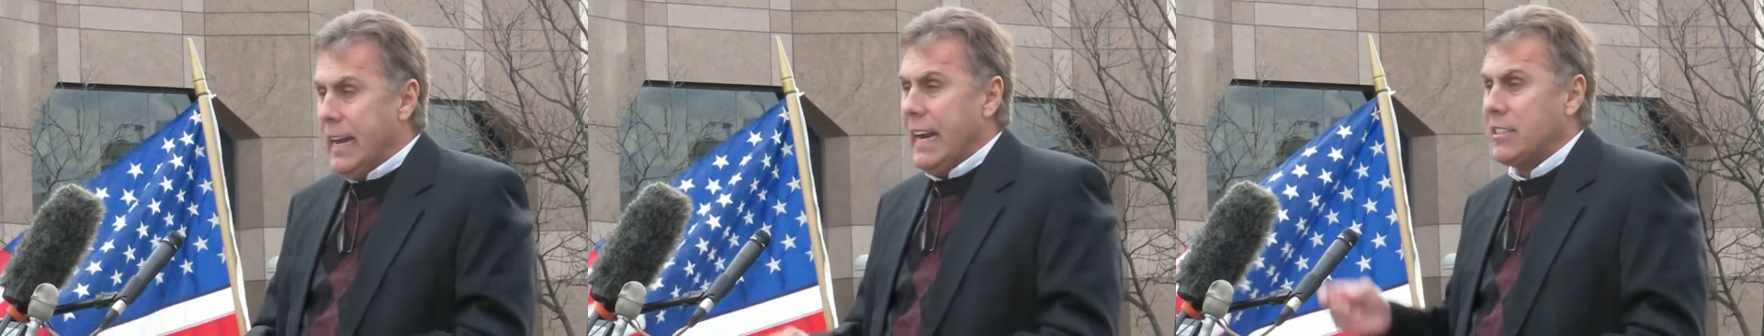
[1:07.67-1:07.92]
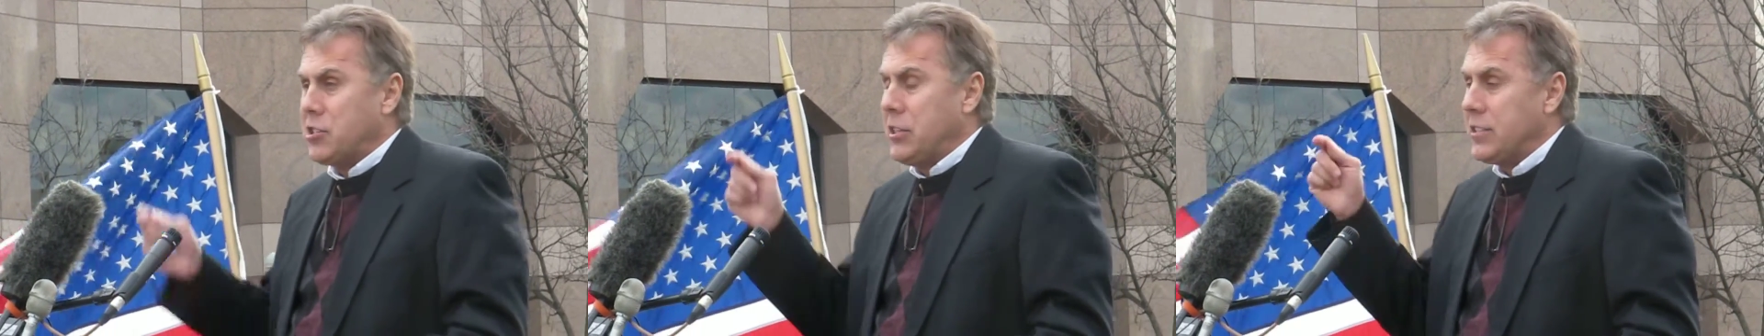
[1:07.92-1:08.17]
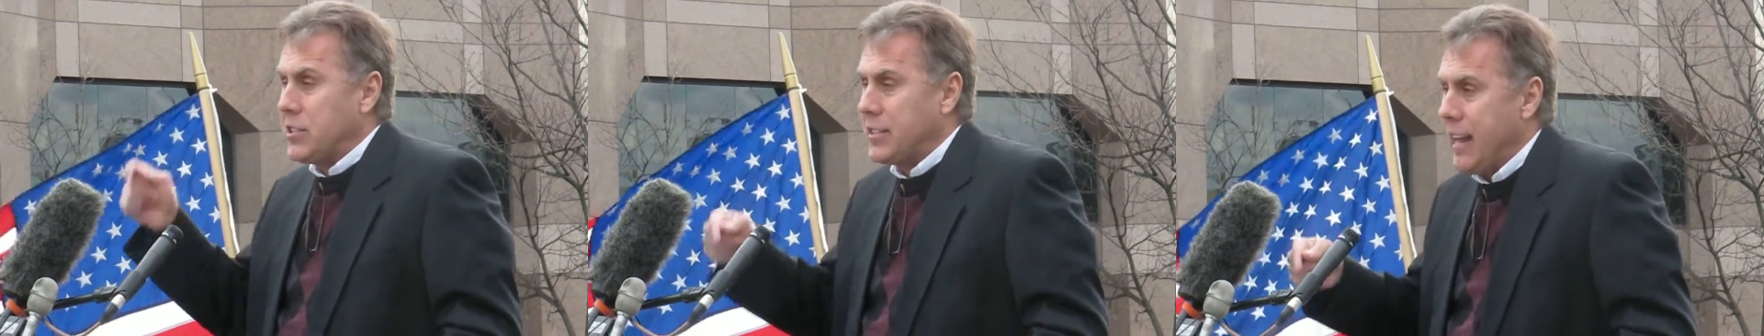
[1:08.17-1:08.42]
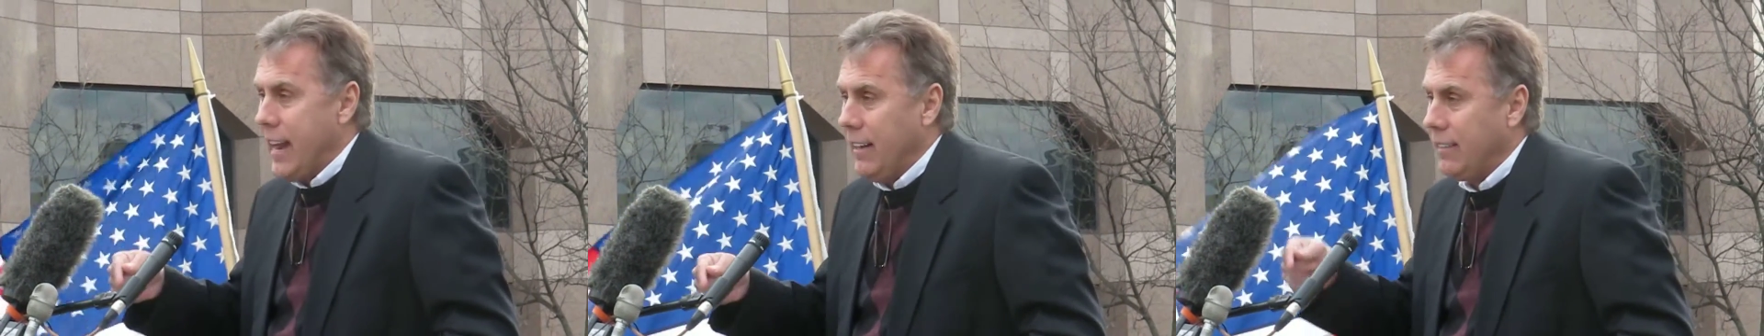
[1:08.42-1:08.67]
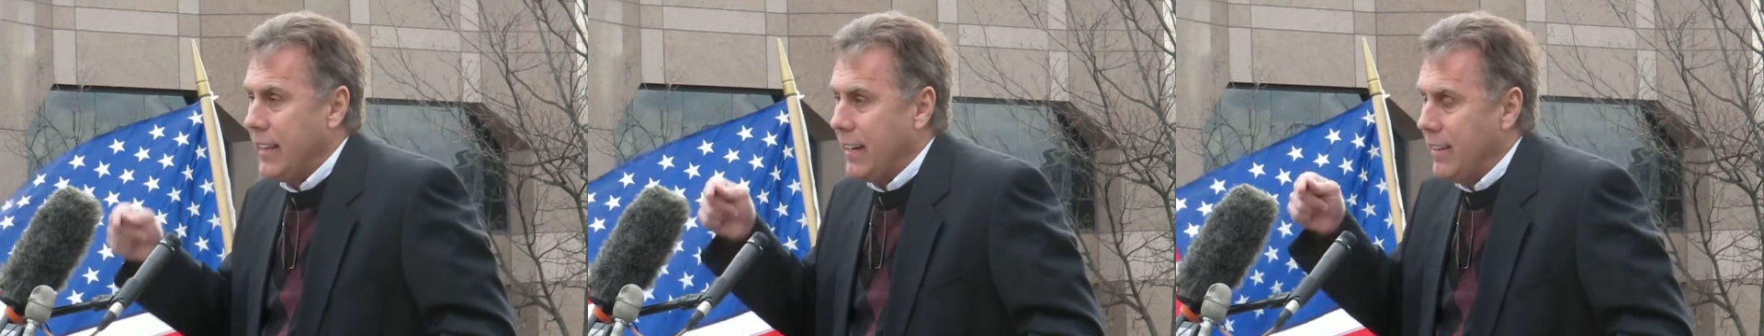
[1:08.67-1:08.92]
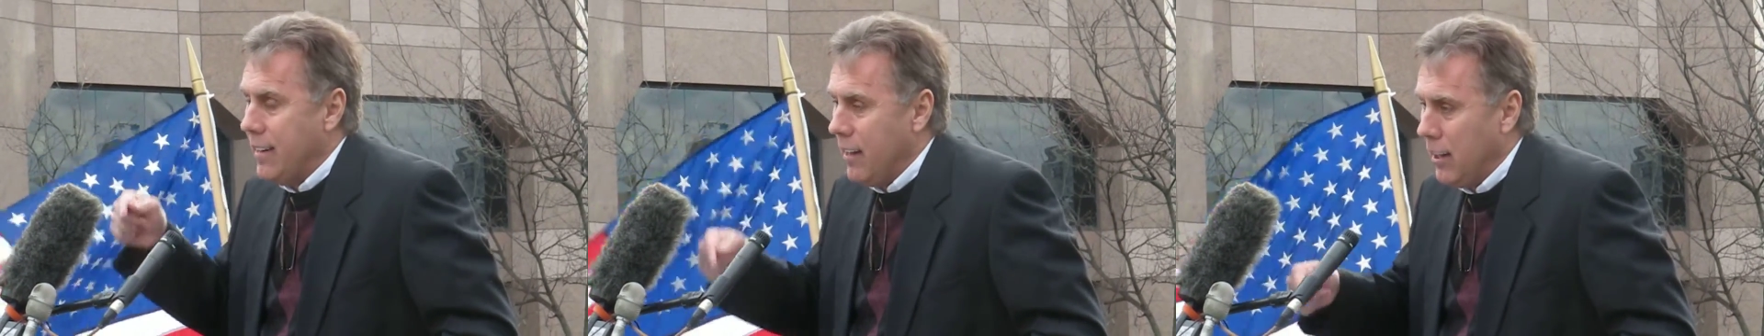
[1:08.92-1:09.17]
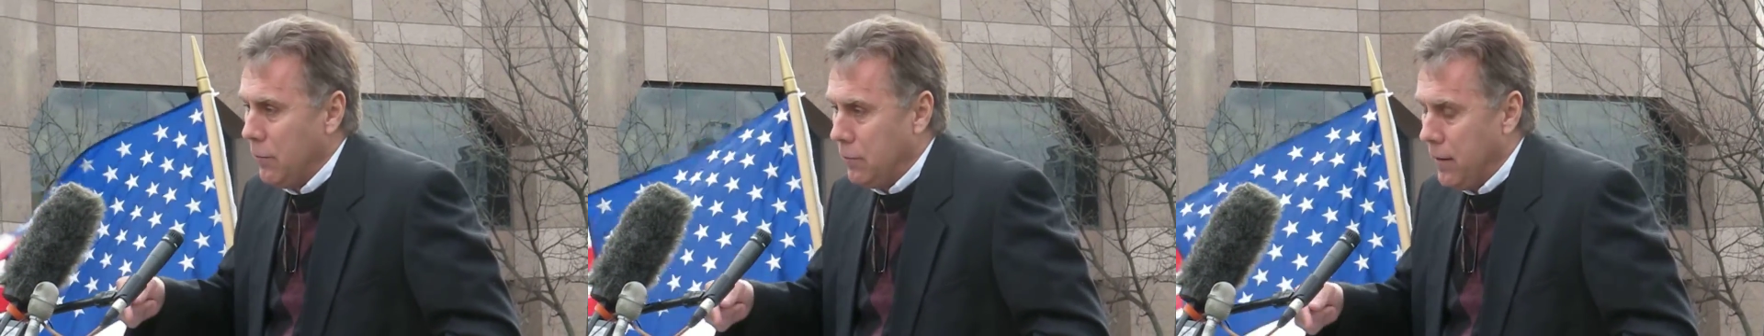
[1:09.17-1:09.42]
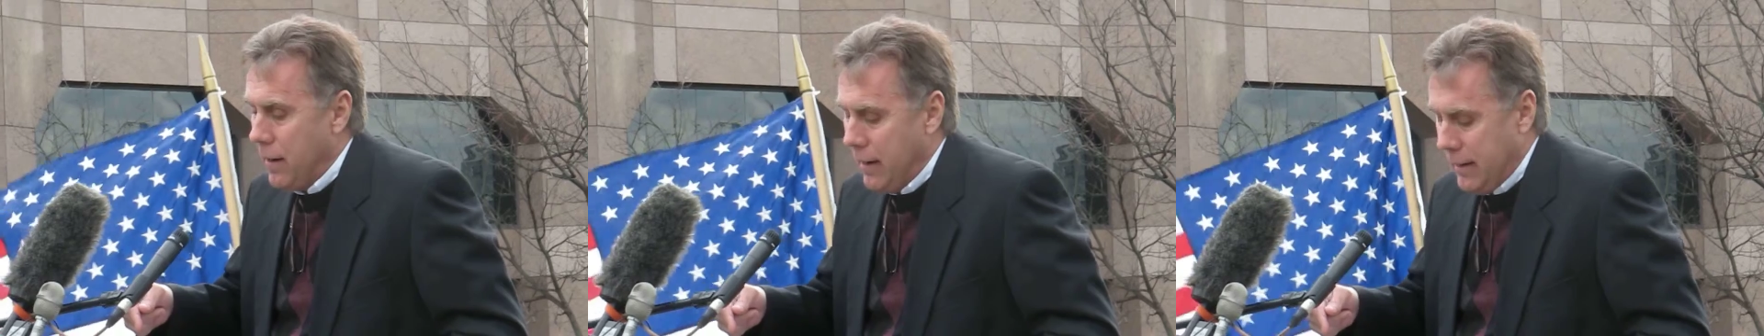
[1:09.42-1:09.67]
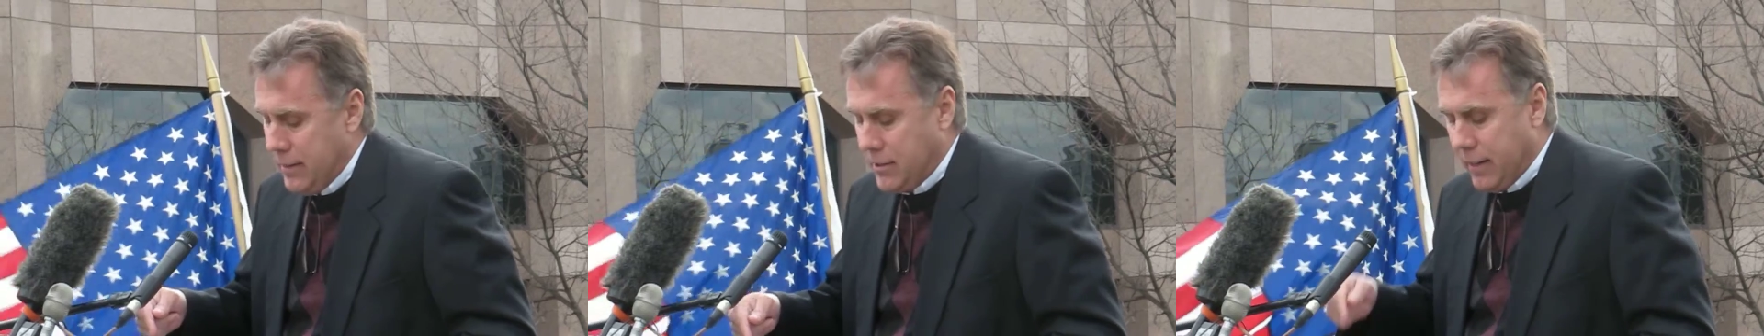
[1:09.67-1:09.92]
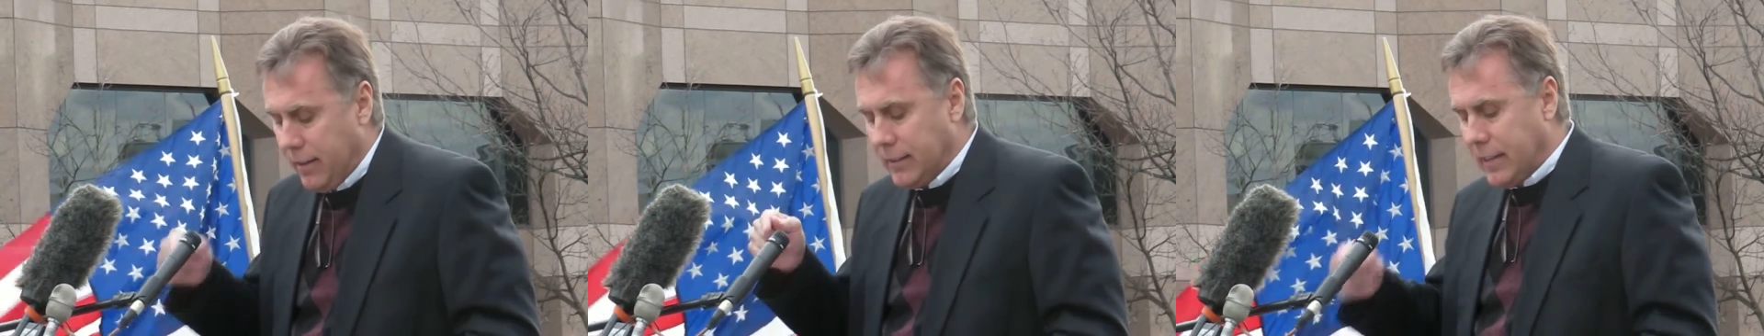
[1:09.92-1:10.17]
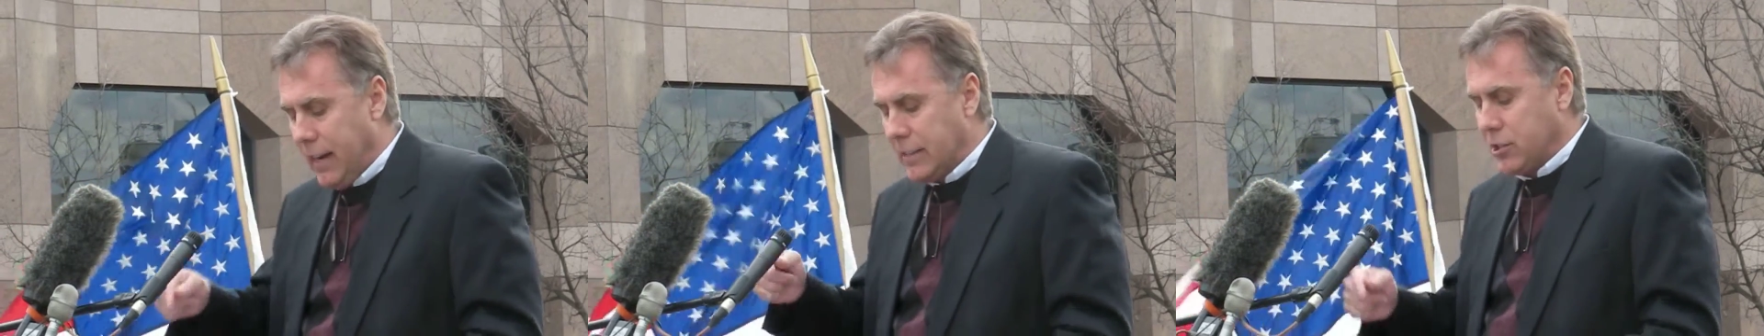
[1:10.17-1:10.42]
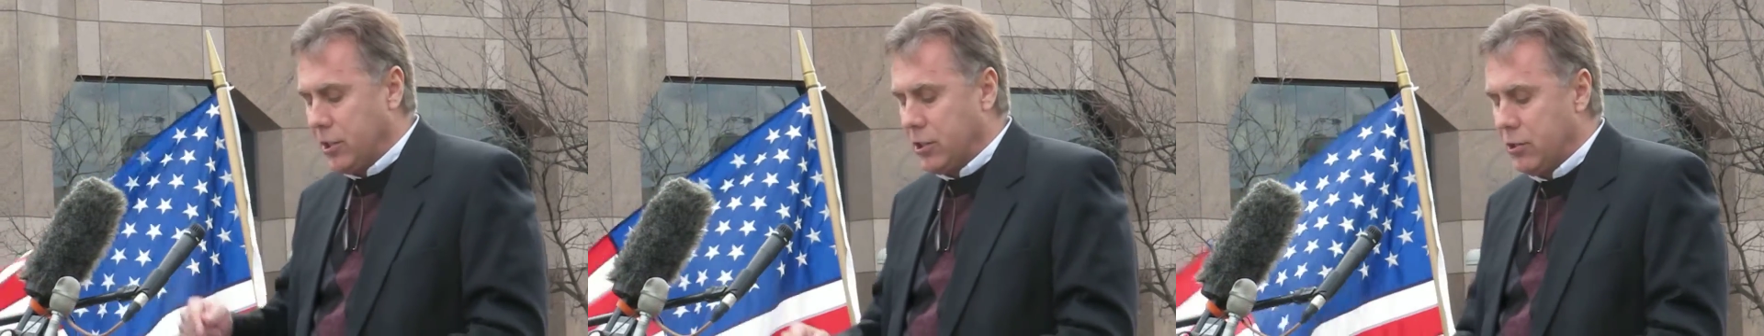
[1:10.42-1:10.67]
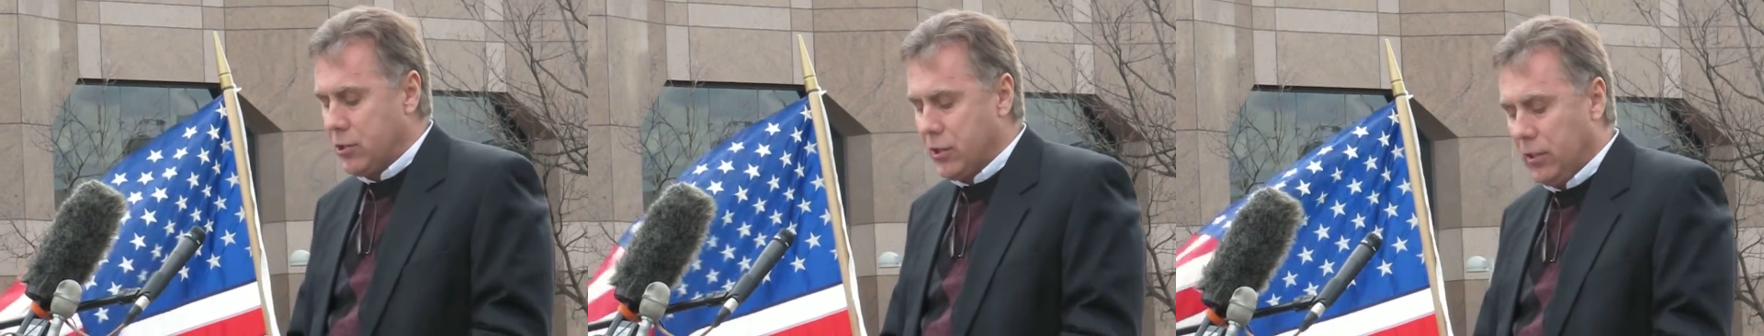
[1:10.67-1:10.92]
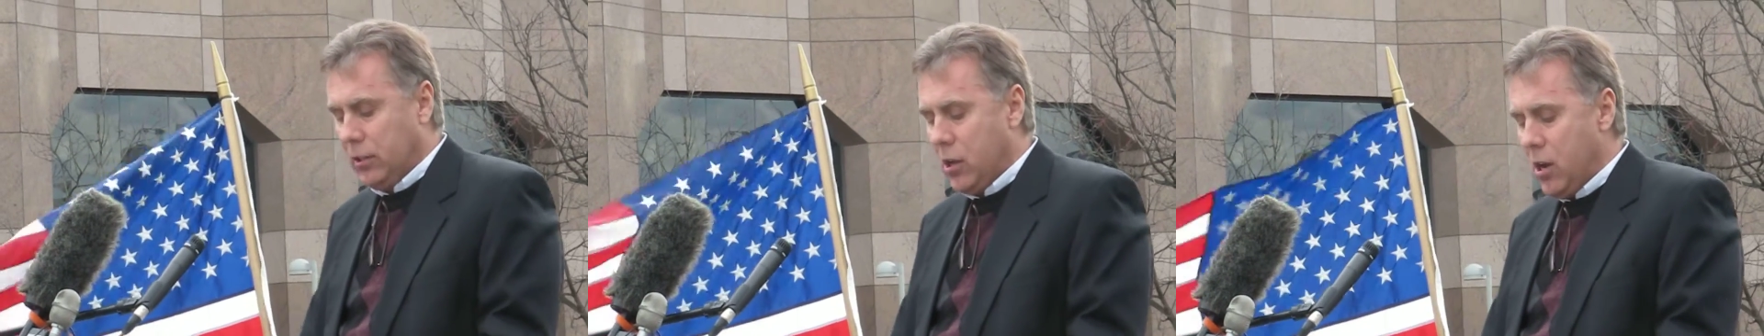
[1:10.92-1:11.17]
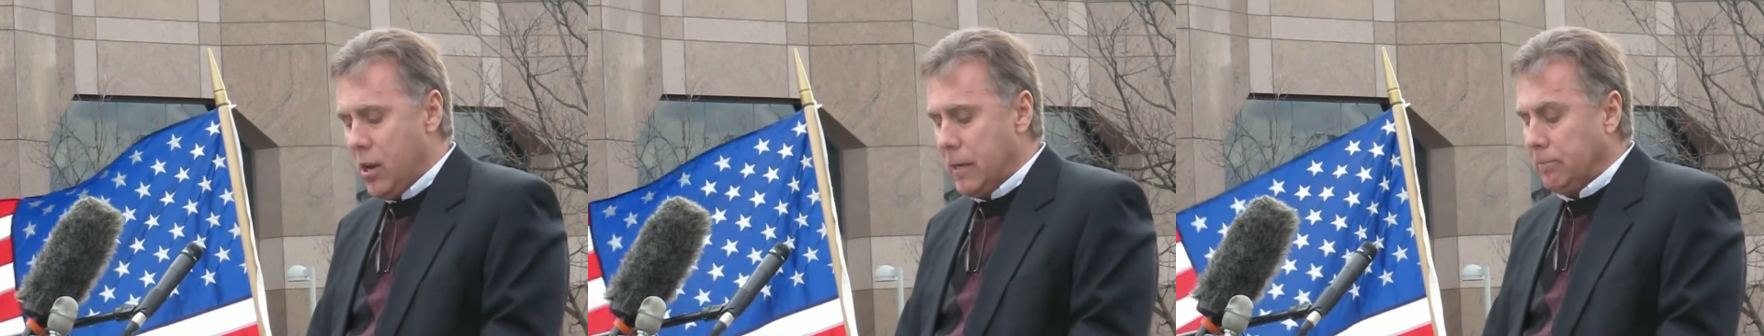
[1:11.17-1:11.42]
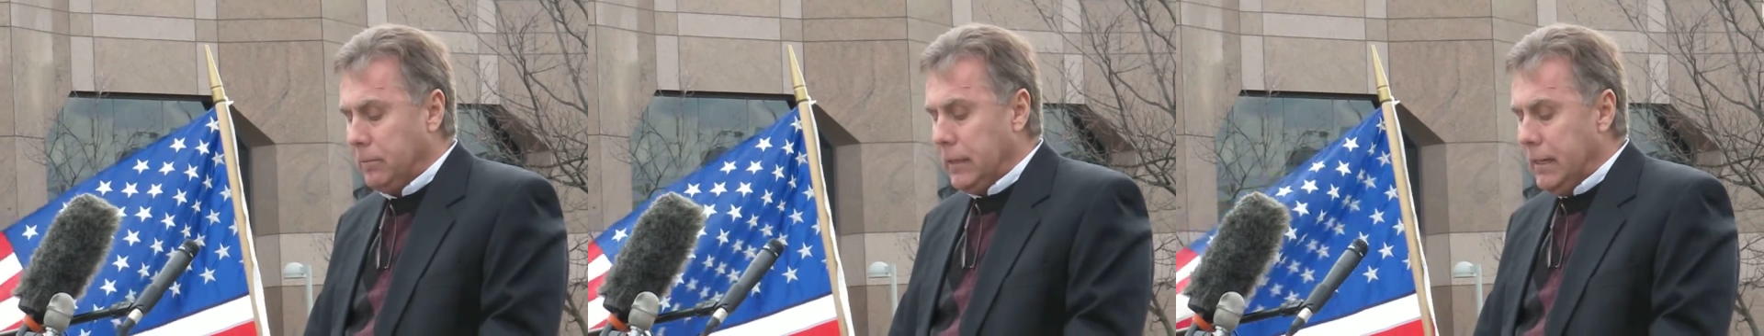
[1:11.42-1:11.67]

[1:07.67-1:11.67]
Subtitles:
It's the state that nullifies an unconstitutional law.